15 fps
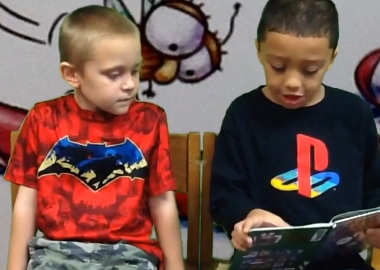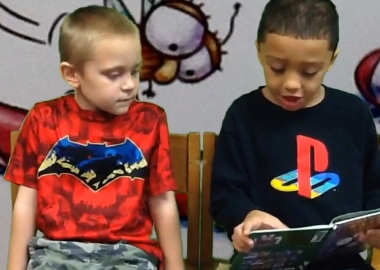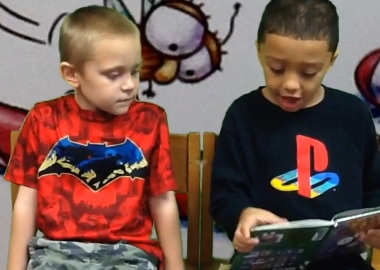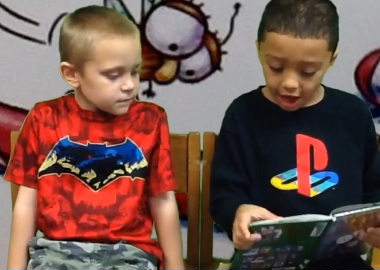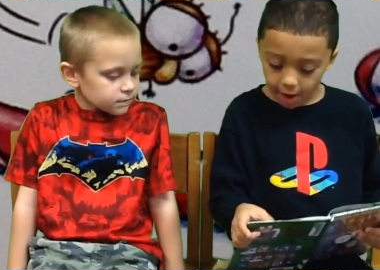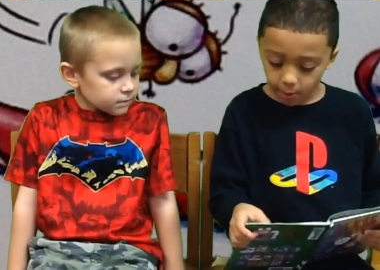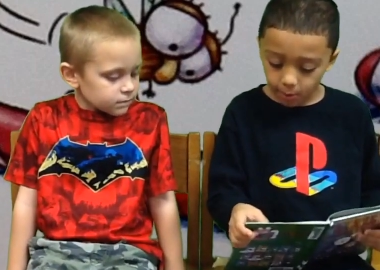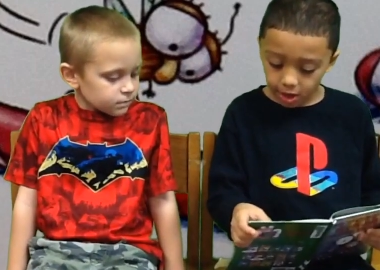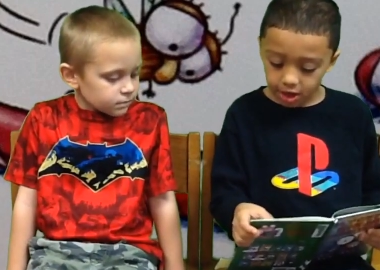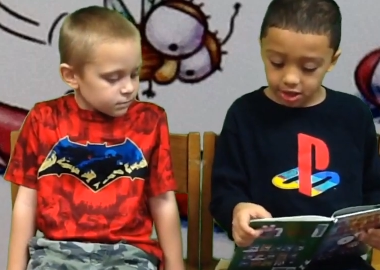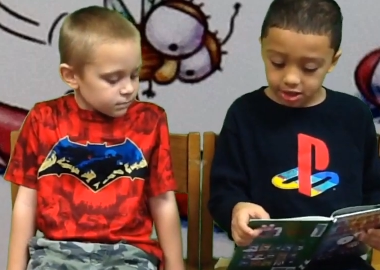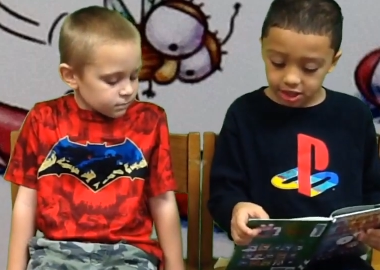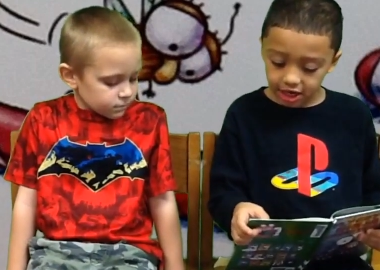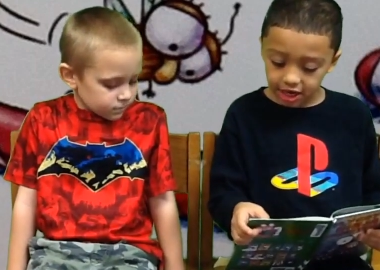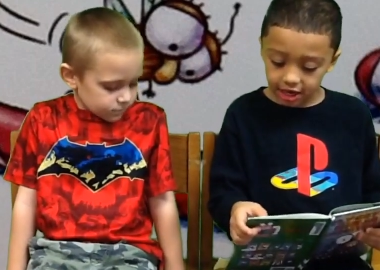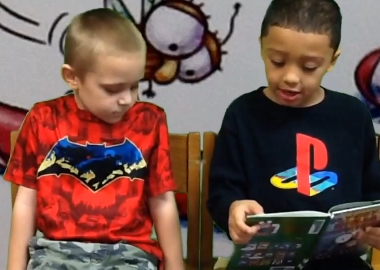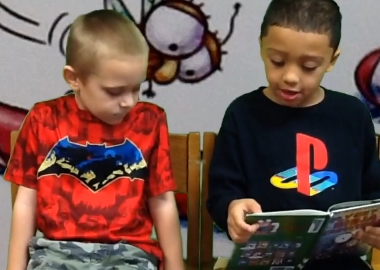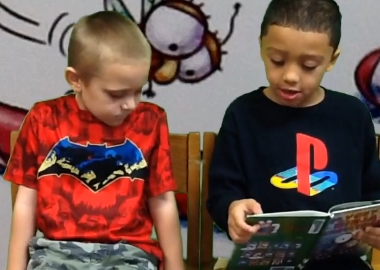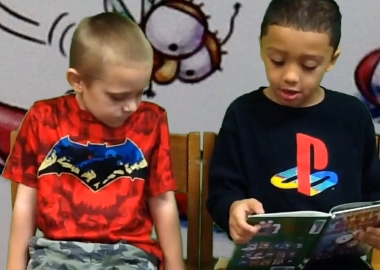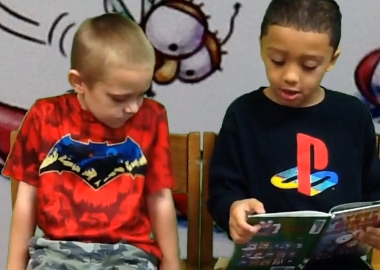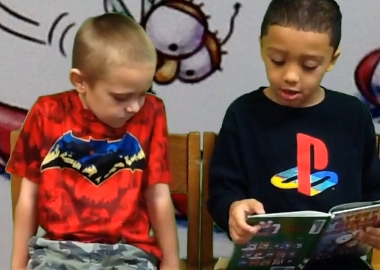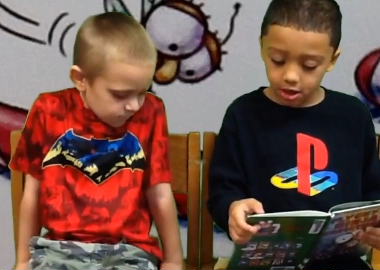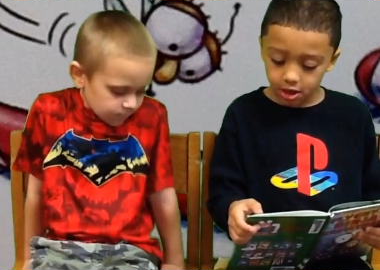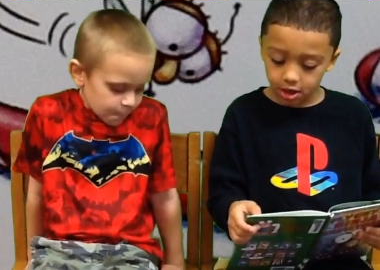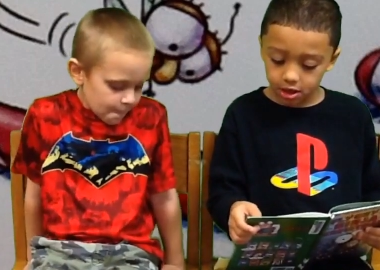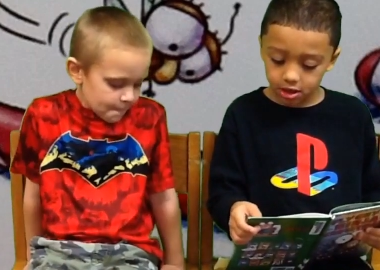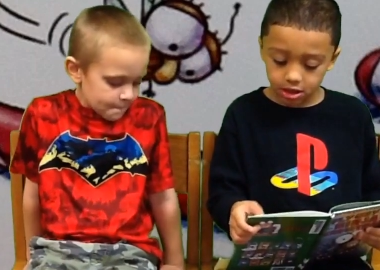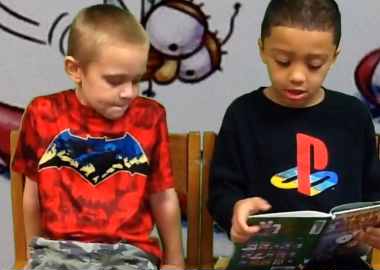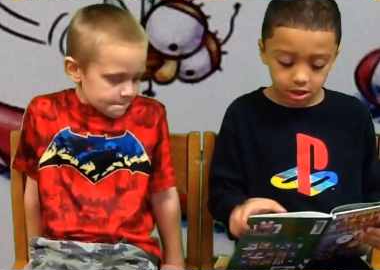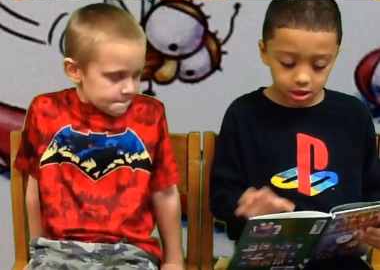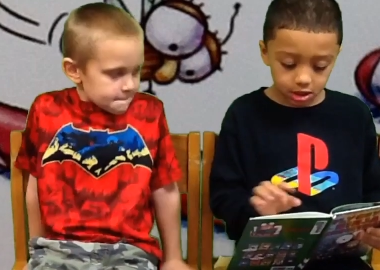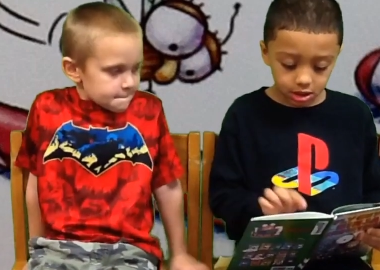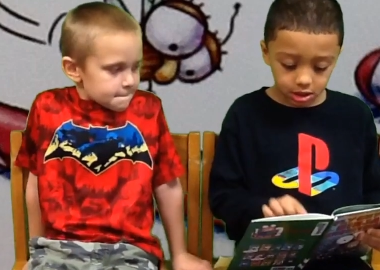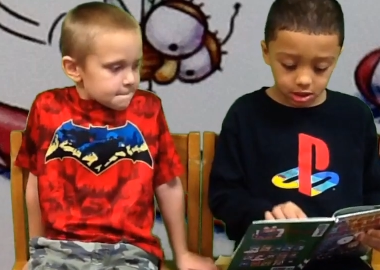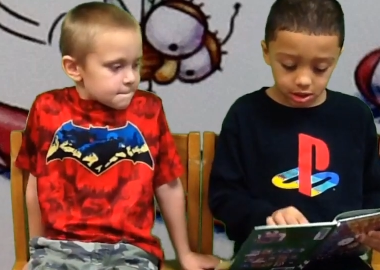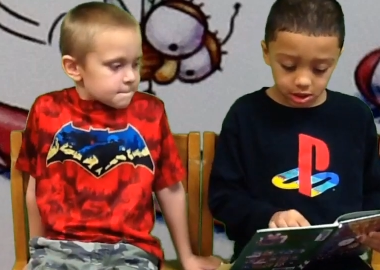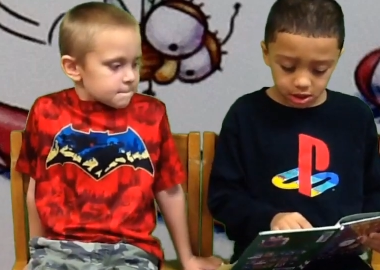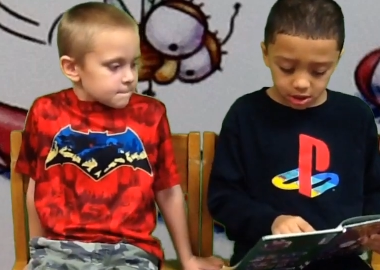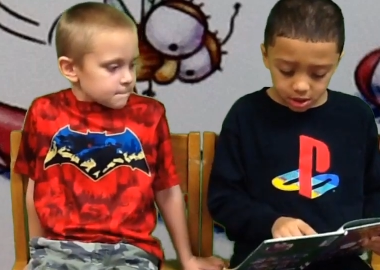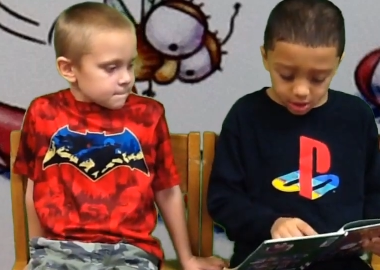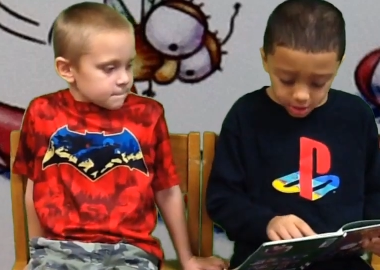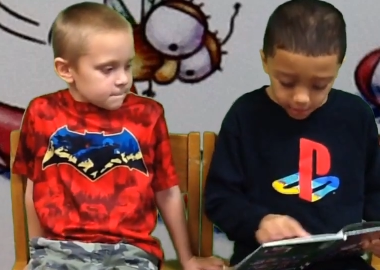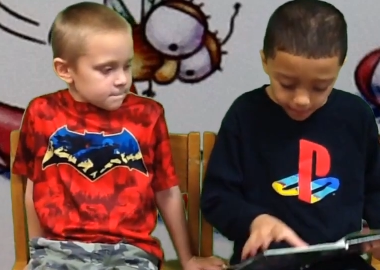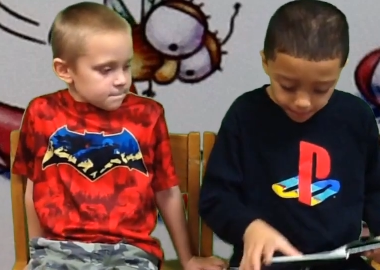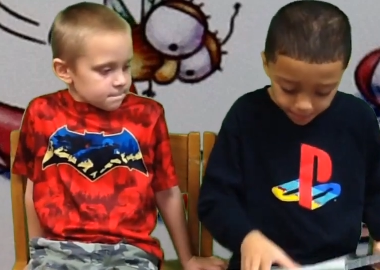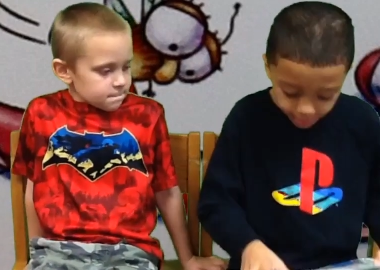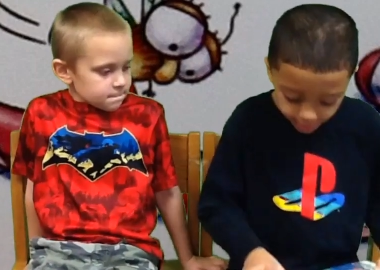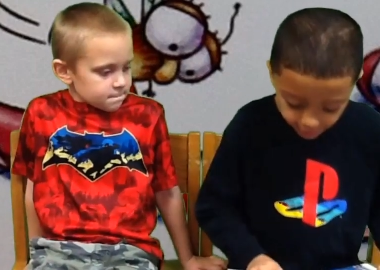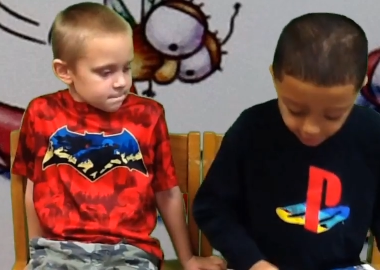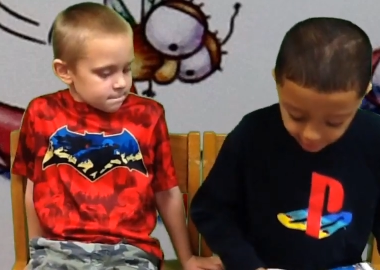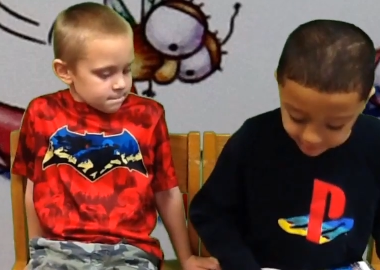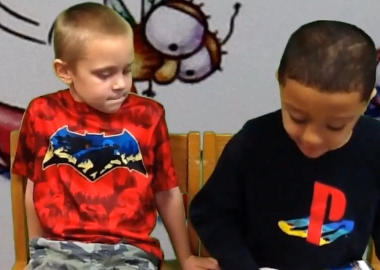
Speaker 1: That was a good book,